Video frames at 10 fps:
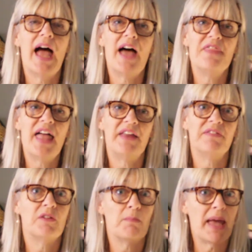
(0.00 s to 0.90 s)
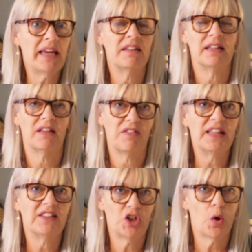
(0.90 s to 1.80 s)
And then the main thing, the
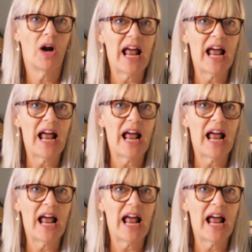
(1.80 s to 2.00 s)
thing that you're